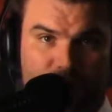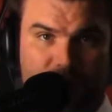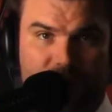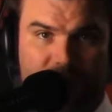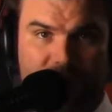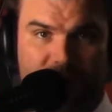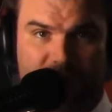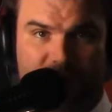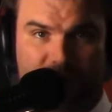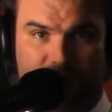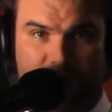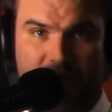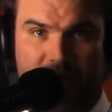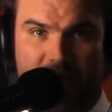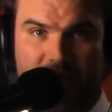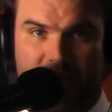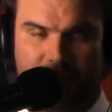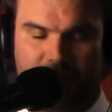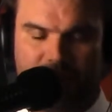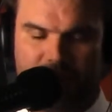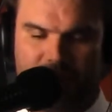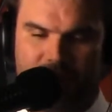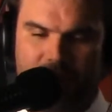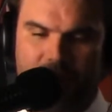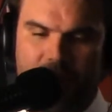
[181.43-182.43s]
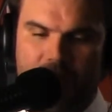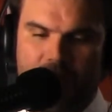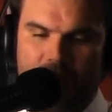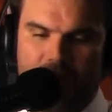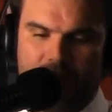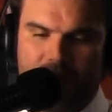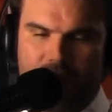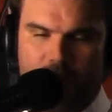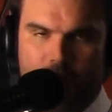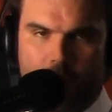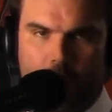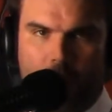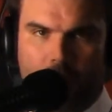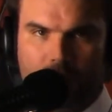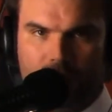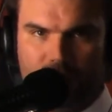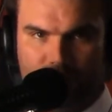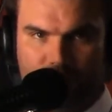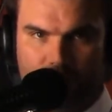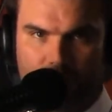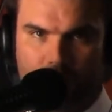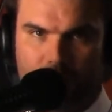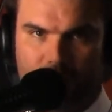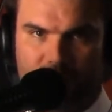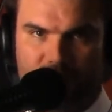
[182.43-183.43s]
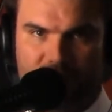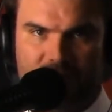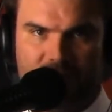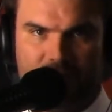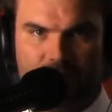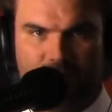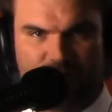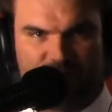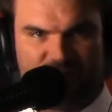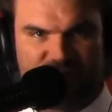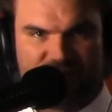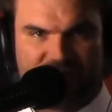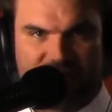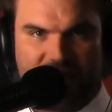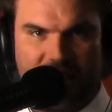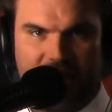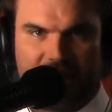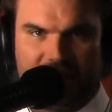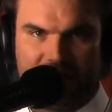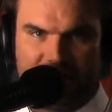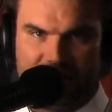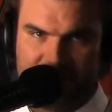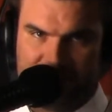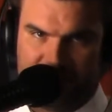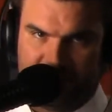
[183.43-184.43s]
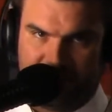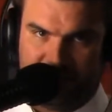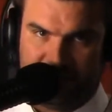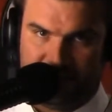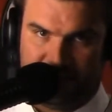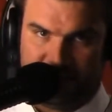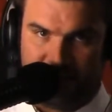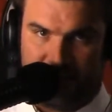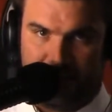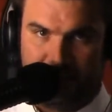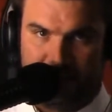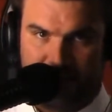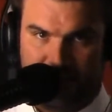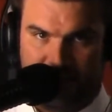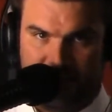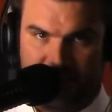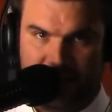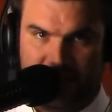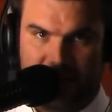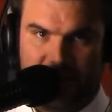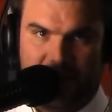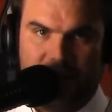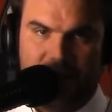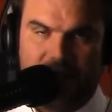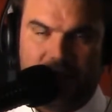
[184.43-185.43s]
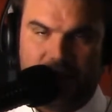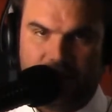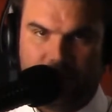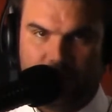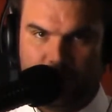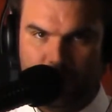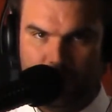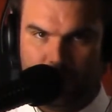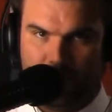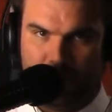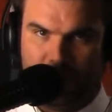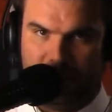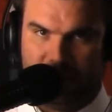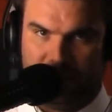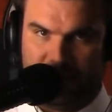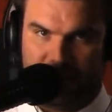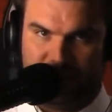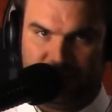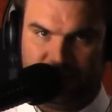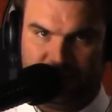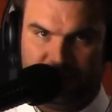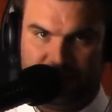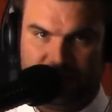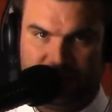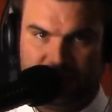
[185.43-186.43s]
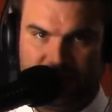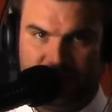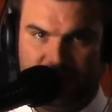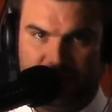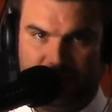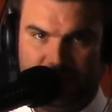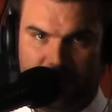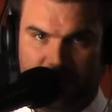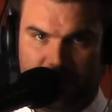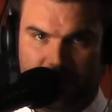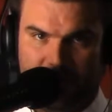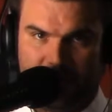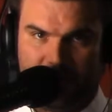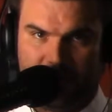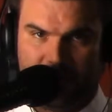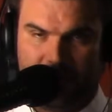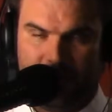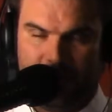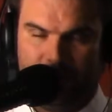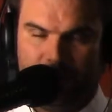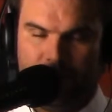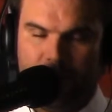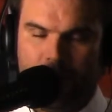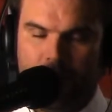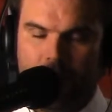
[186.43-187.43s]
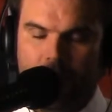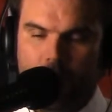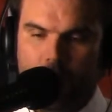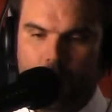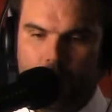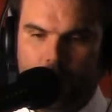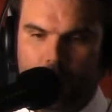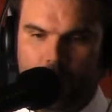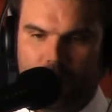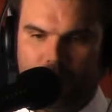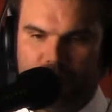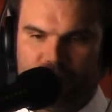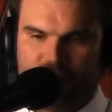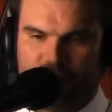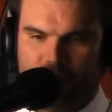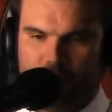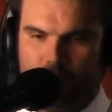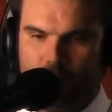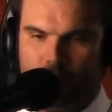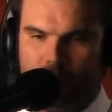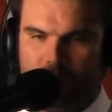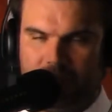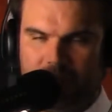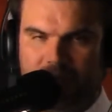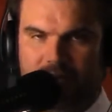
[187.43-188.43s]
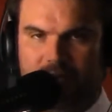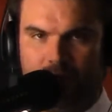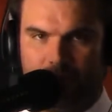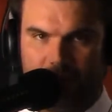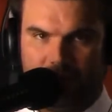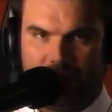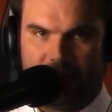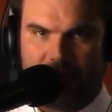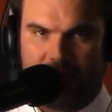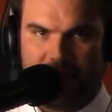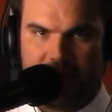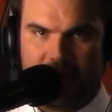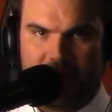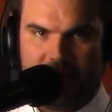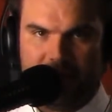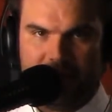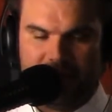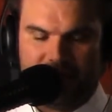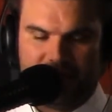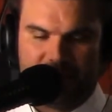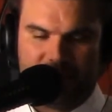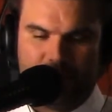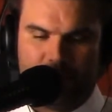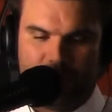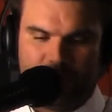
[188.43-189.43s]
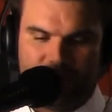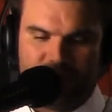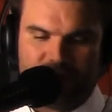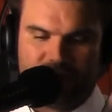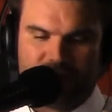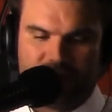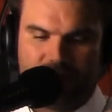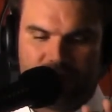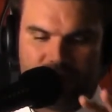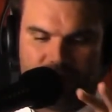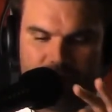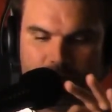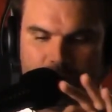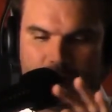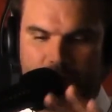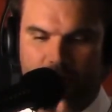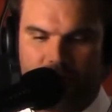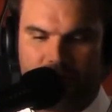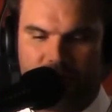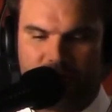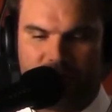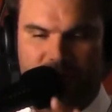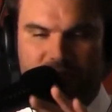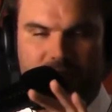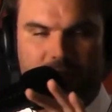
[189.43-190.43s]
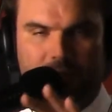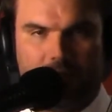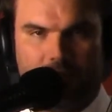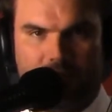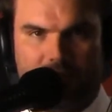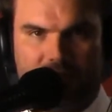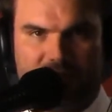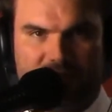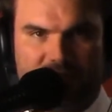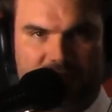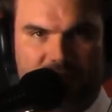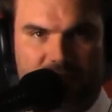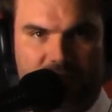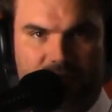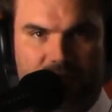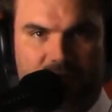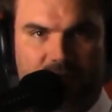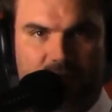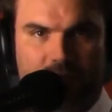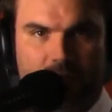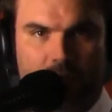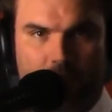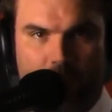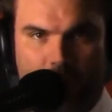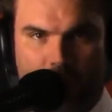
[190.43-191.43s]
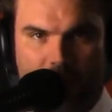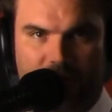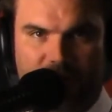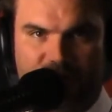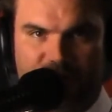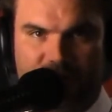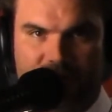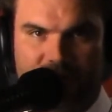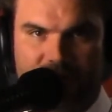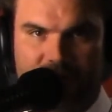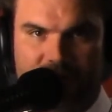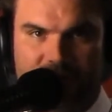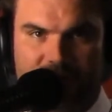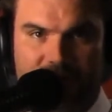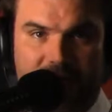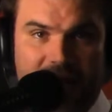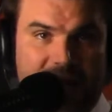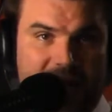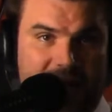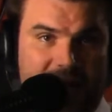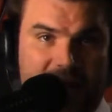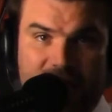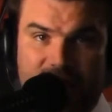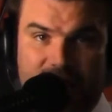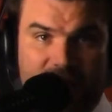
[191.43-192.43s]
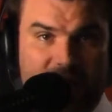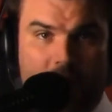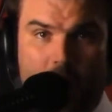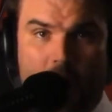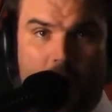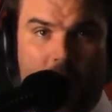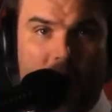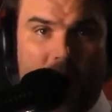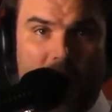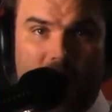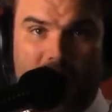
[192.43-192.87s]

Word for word: that's what happened. The old formula for silencing somebody, if you were a leftist in America, was to literally get them on the Southern Poverty Law Center's watch list. And then all